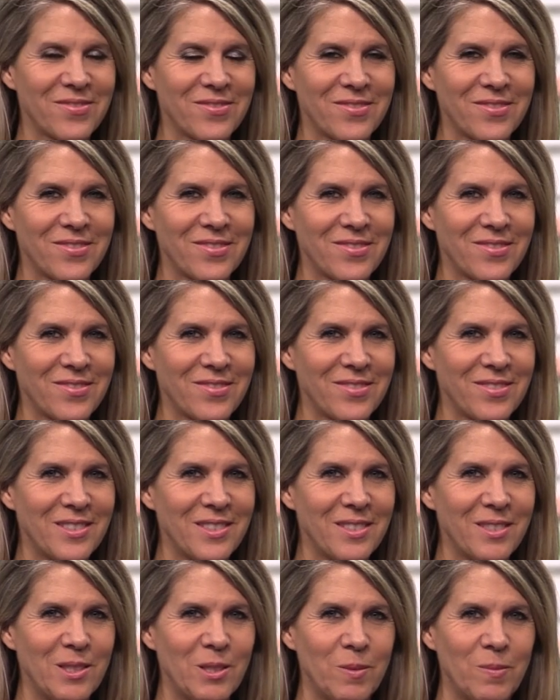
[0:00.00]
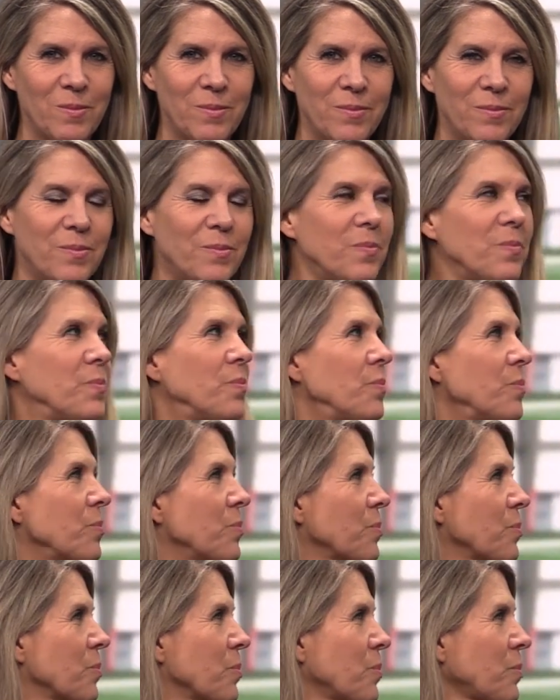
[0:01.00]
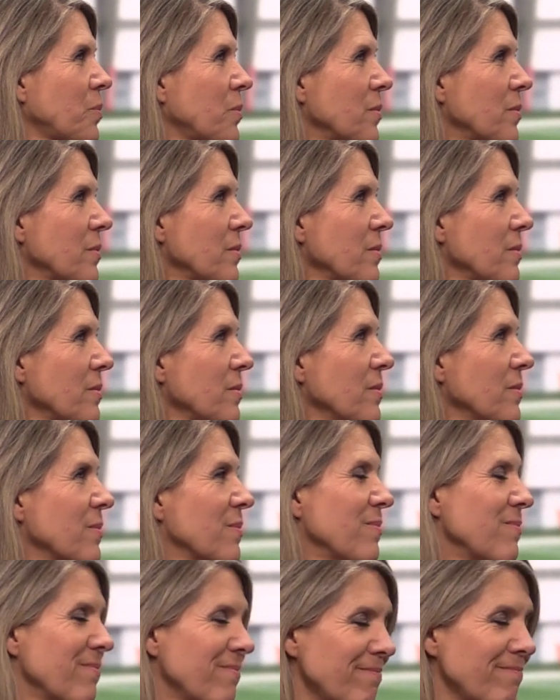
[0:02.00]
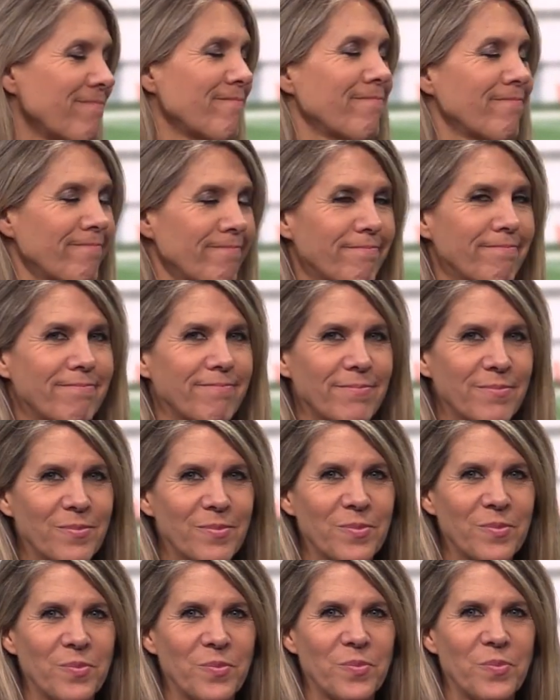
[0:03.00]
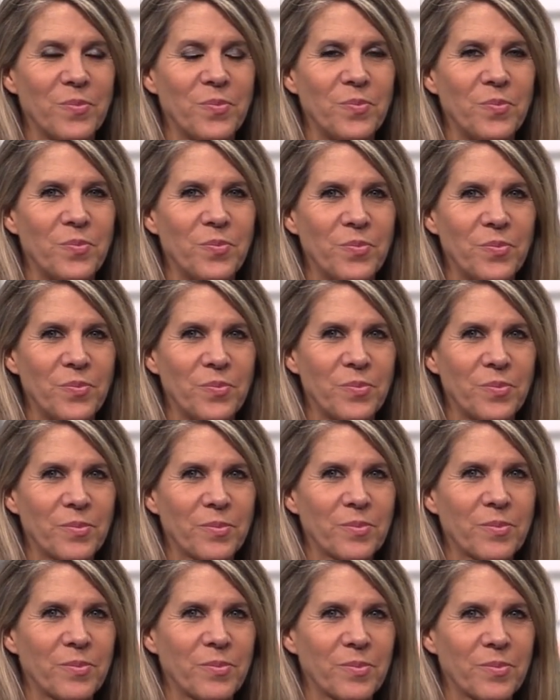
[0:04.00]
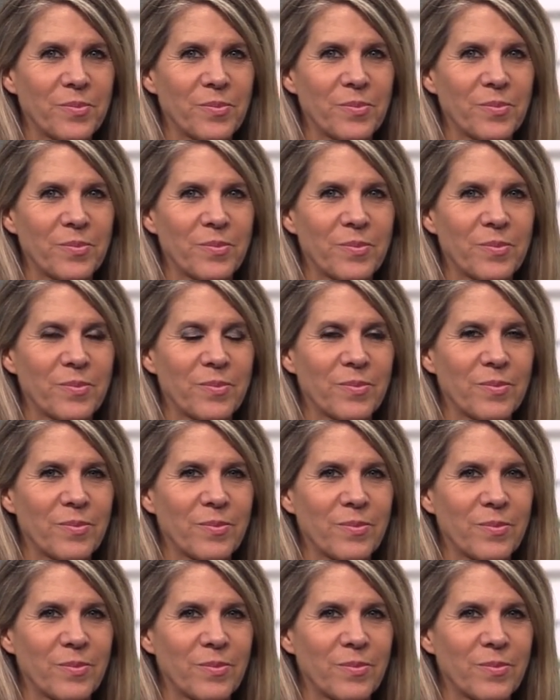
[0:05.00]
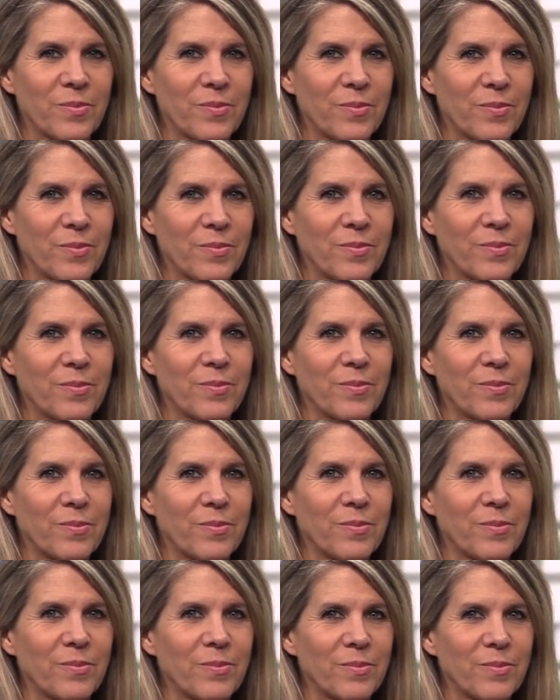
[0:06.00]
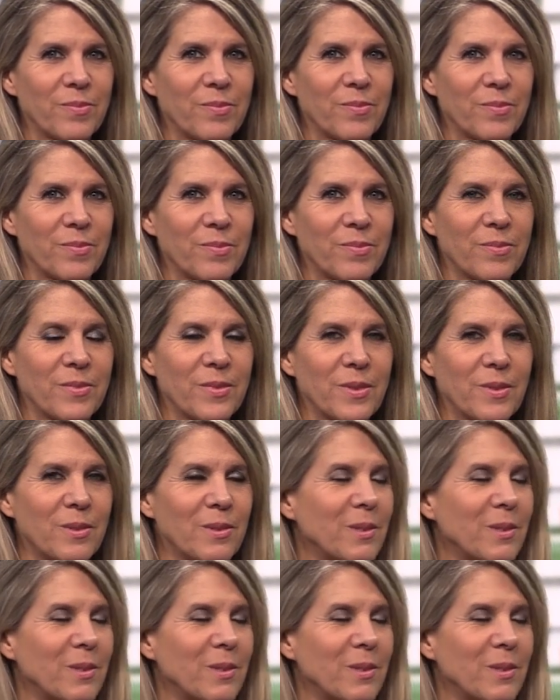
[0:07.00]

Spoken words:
This person isn't speaking.